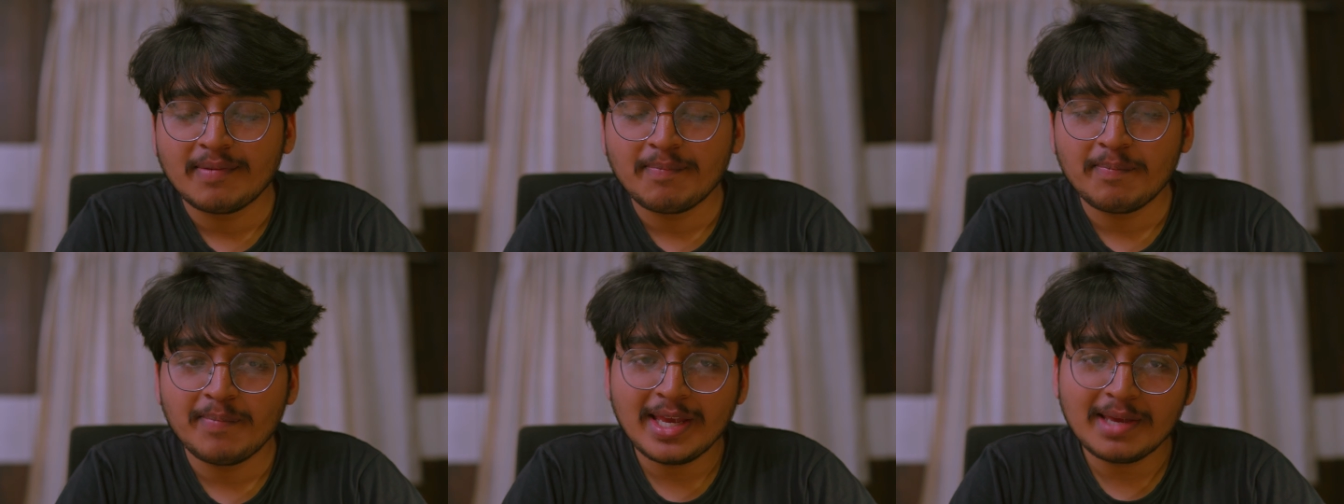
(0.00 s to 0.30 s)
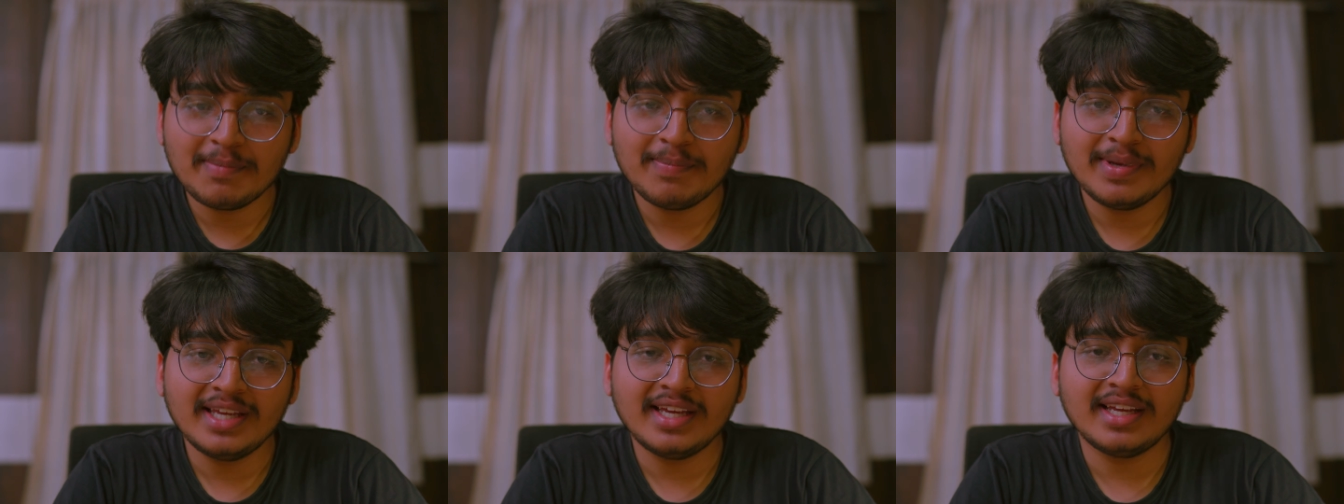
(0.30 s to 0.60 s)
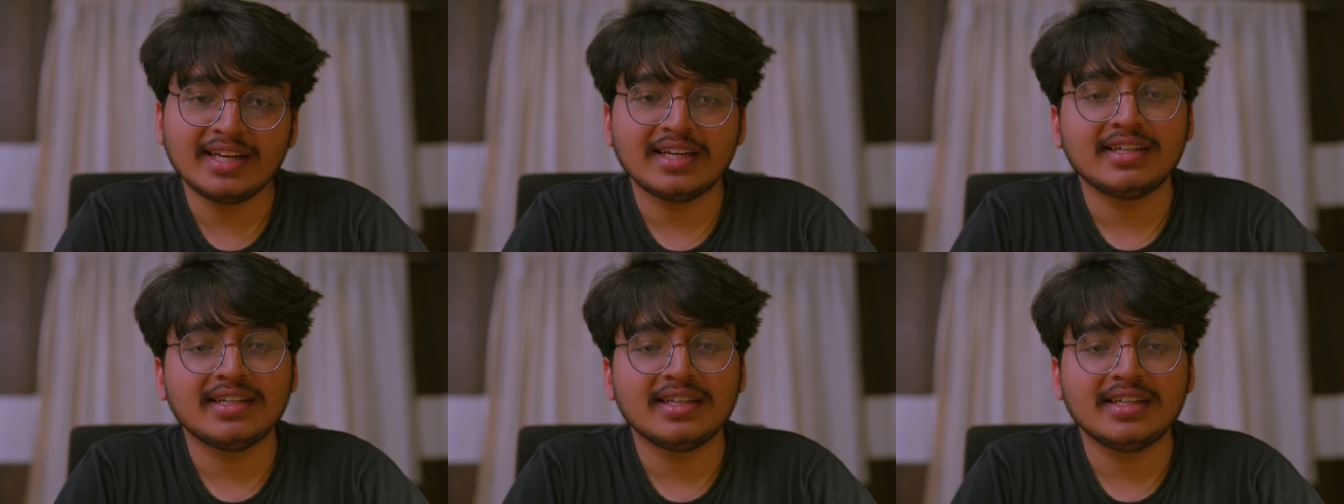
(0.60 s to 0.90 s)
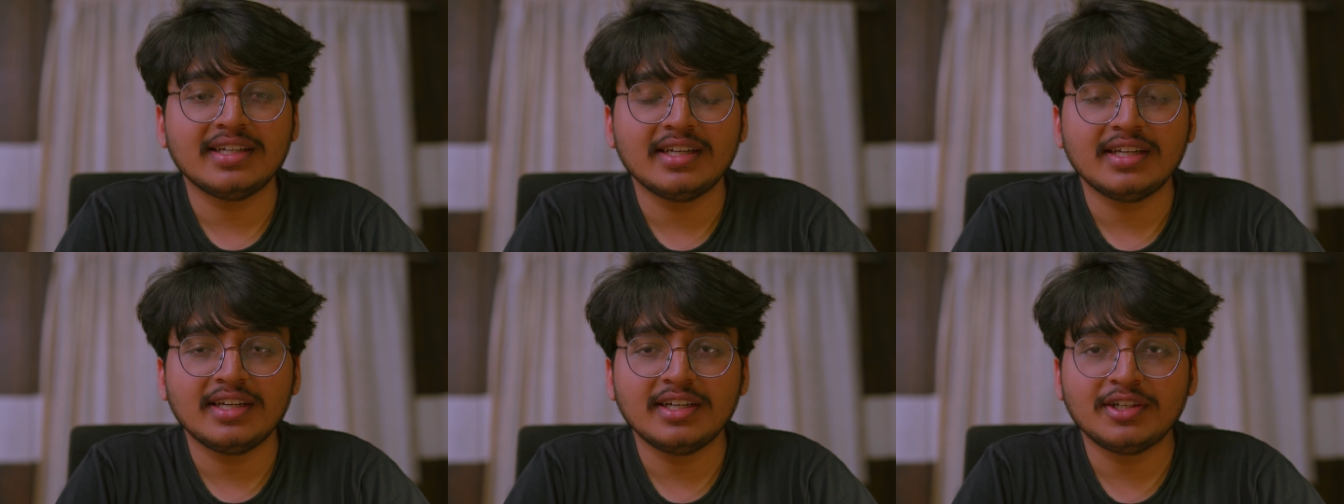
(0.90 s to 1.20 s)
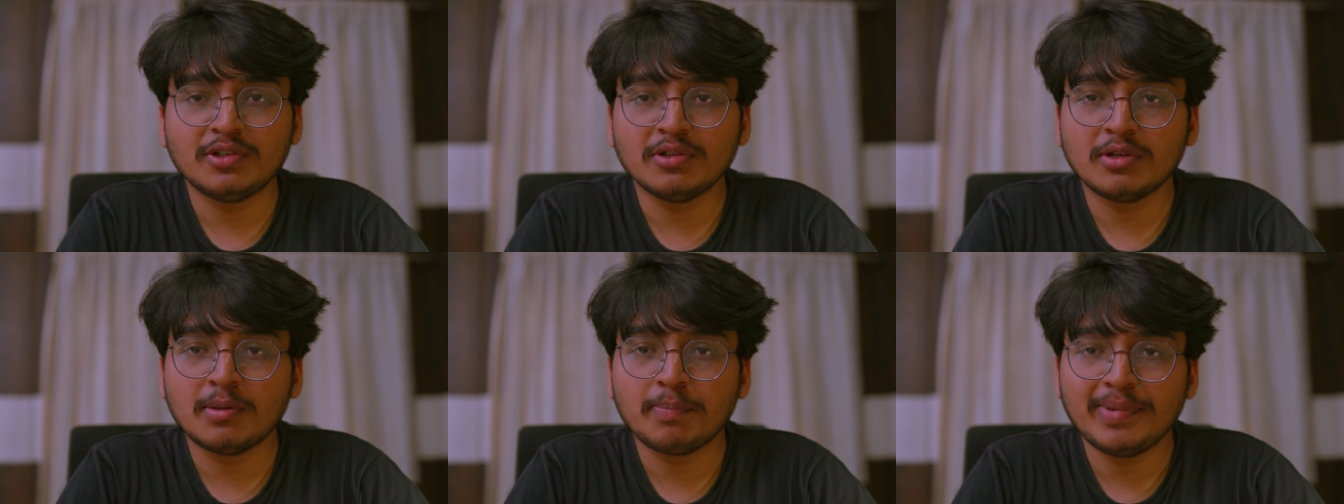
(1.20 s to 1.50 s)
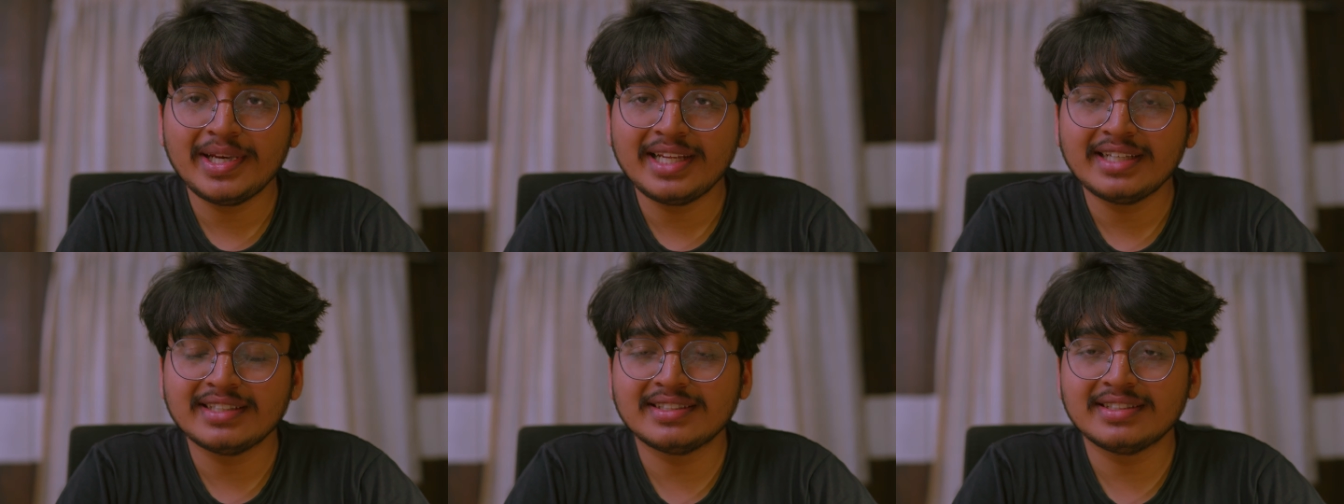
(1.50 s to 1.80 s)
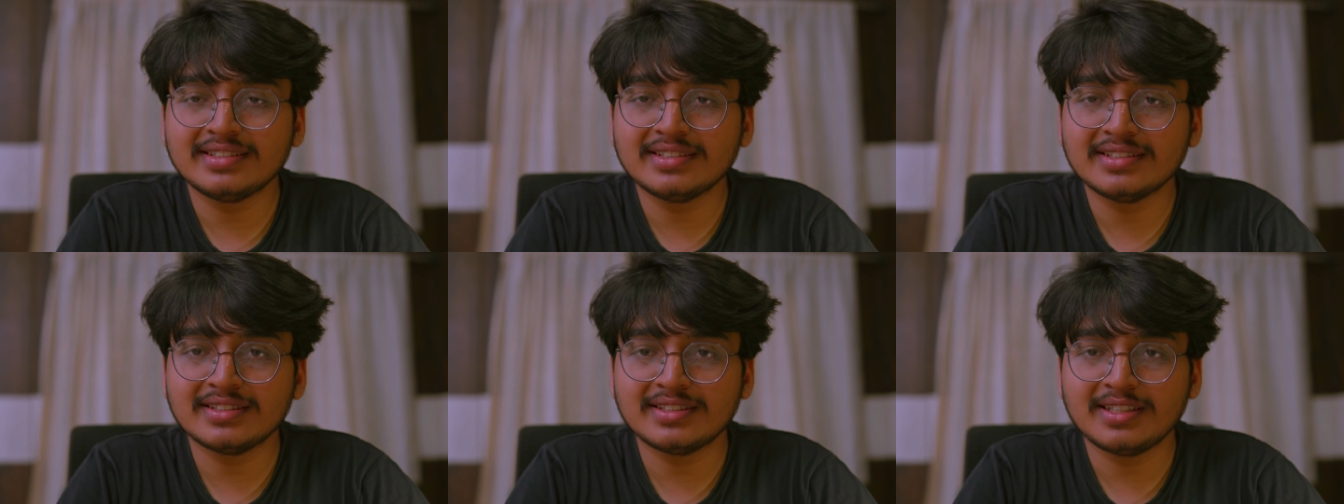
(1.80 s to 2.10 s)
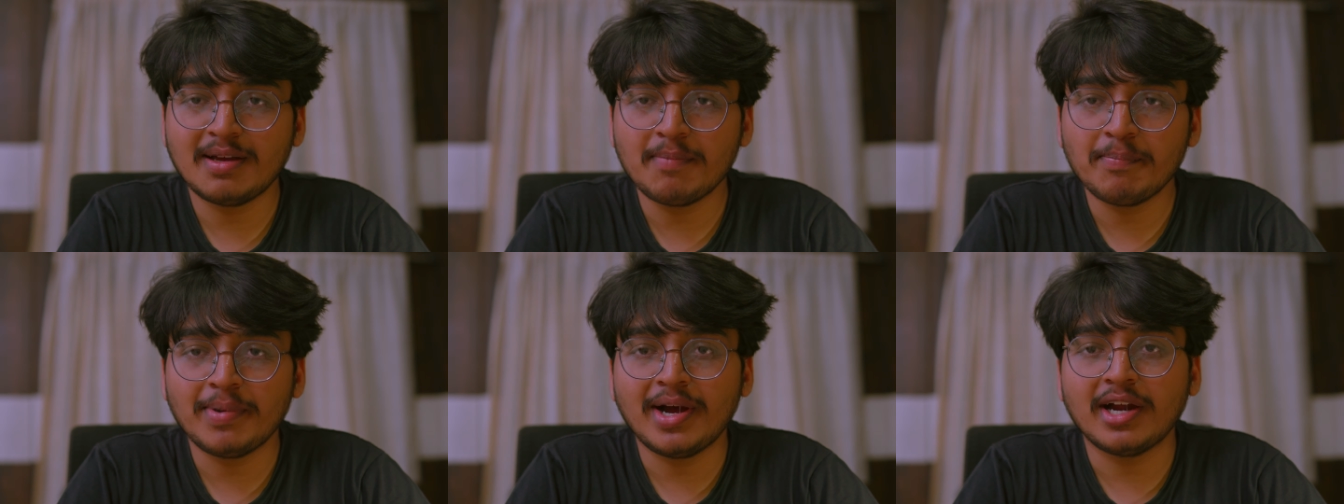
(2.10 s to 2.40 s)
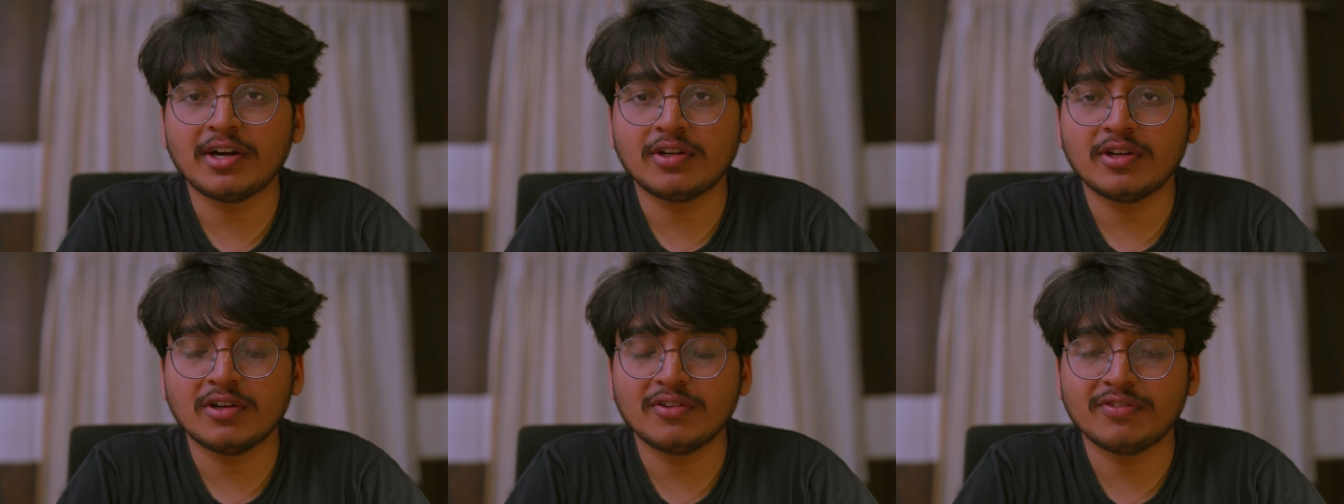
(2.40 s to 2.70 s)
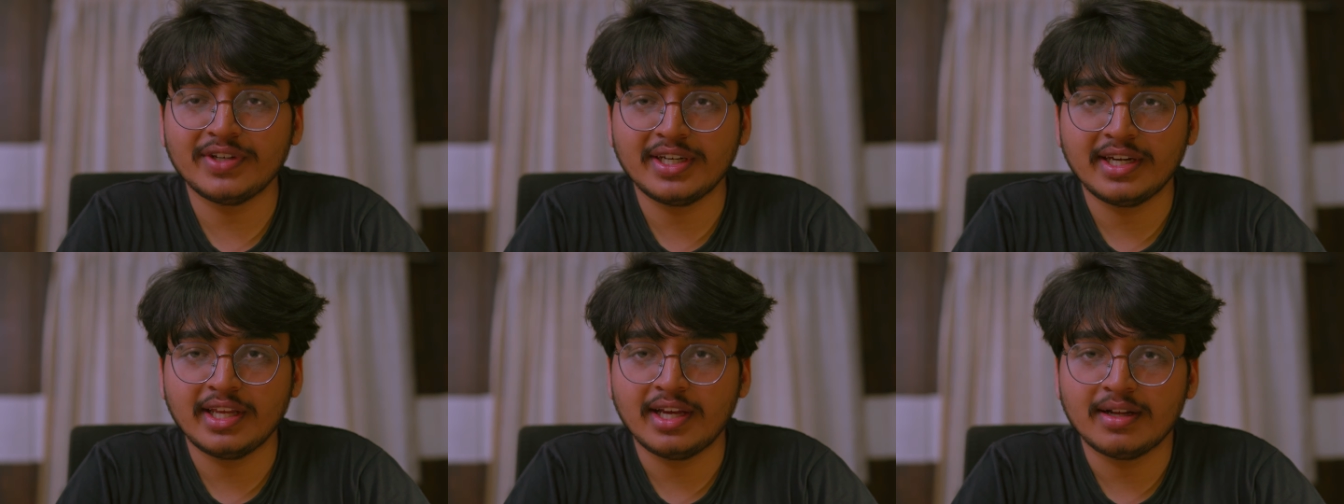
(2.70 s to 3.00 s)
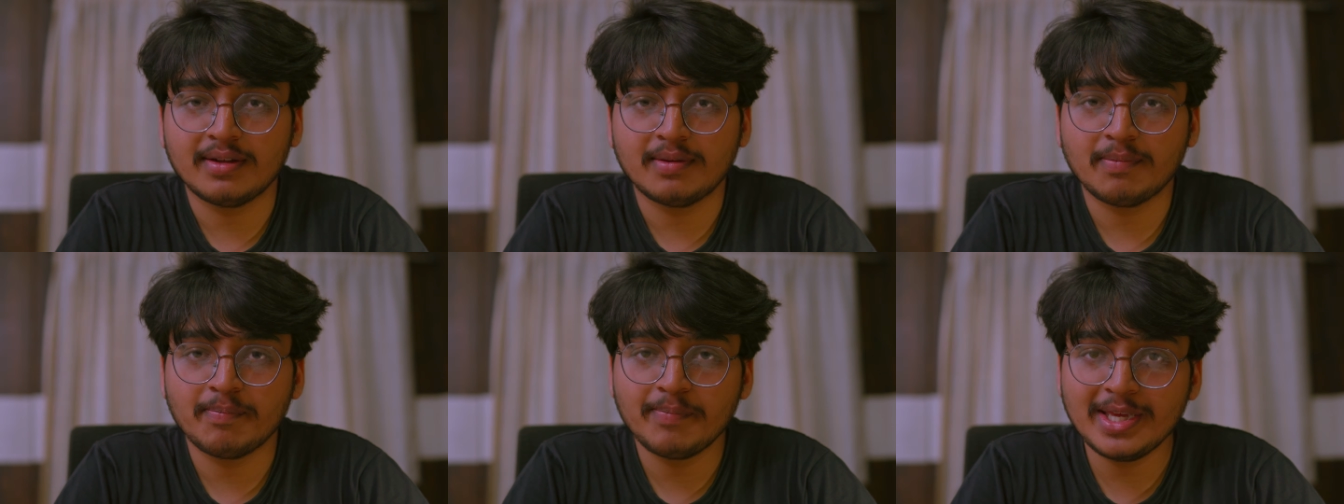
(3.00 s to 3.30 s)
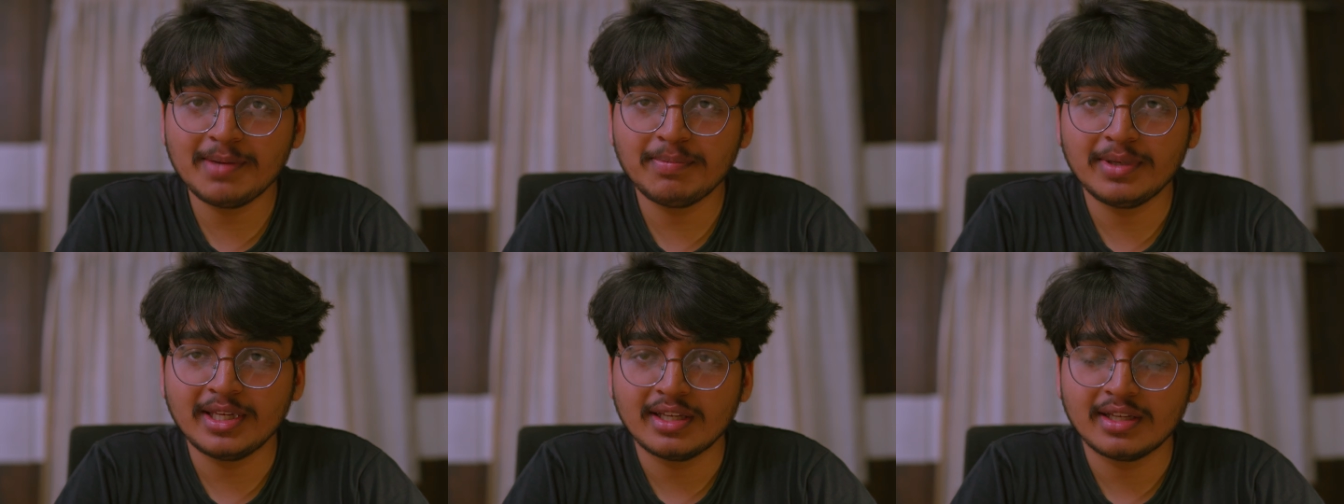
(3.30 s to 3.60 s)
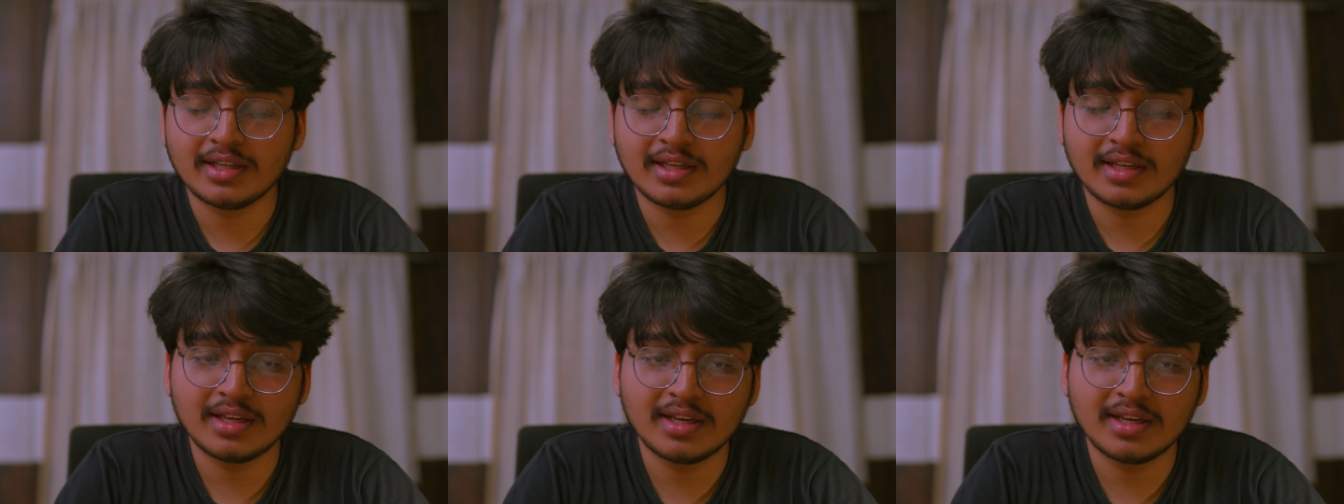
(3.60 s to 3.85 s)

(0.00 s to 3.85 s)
Maybe it took place in some part of India. Maybe